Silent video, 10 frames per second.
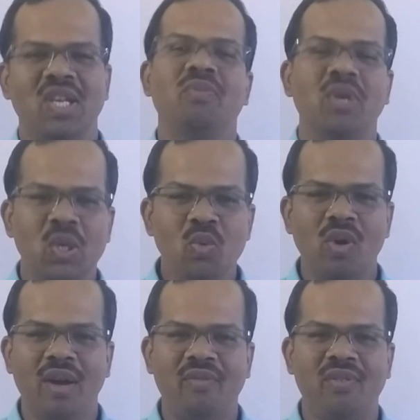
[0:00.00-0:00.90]
If
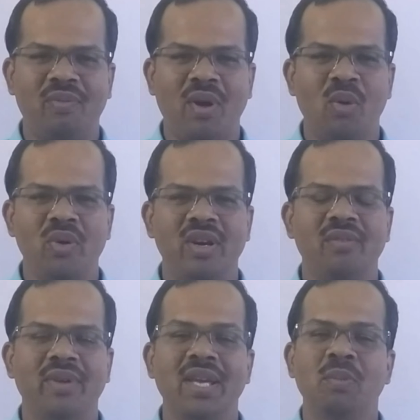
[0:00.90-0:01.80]
you have found
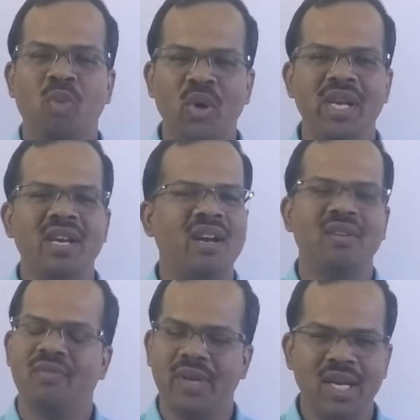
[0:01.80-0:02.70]
it very boring
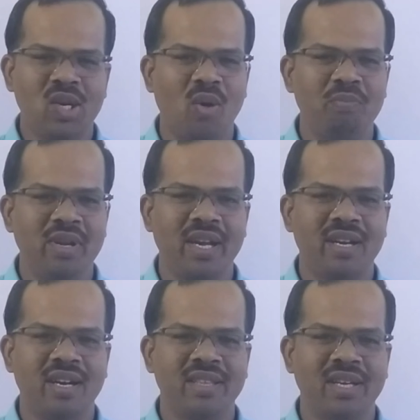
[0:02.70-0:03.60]
and very
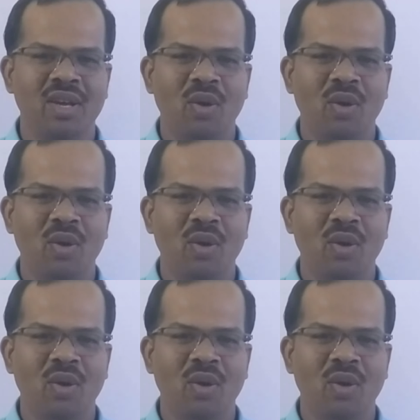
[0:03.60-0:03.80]
complicated